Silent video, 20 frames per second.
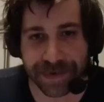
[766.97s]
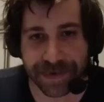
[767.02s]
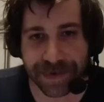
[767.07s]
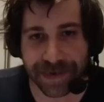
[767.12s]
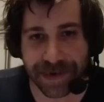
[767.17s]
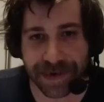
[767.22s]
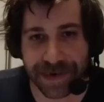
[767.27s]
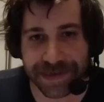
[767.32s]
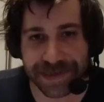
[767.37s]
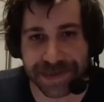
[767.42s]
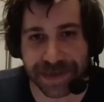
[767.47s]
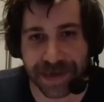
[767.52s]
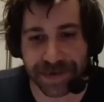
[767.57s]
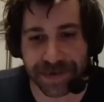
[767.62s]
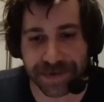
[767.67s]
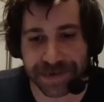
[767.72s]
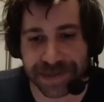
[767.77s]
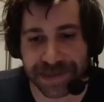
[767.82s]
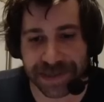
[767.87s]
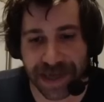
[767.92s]
He doesn't
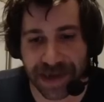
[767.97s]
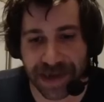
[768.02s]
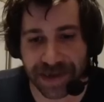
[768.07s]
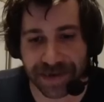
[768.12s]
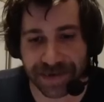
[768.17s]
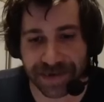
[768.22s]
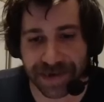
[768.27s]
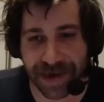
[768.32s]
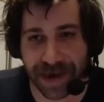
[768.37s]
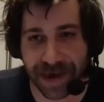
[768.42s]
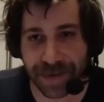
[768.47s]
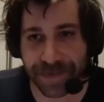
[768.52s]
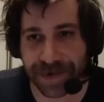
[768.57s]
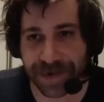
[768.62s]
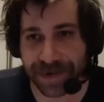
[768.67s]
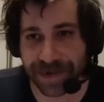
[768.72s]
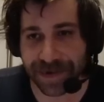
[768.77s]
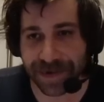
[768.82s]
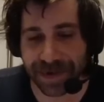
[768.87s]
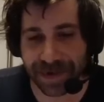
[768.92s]
understand. With your
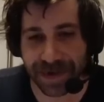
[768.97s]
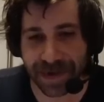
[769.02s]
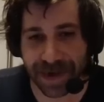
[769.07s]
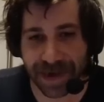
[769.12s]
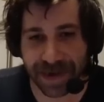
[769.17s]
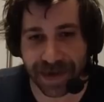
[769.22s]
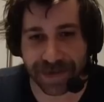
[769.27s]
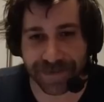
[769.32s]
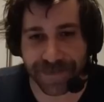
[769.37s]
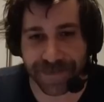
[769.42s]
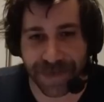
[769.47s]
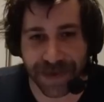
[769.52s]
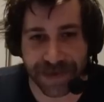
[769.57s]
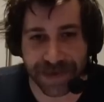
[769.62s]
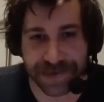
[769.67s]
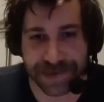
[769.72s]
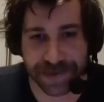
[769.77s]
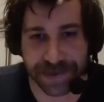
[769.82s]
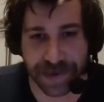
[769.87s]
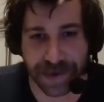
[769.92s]
flow, dude. Yeah.
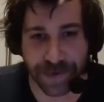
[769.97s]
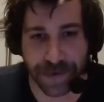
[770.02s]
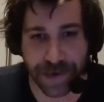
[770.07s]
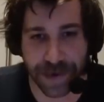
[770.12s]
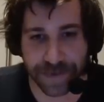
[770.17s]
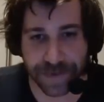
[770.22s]
So anyway.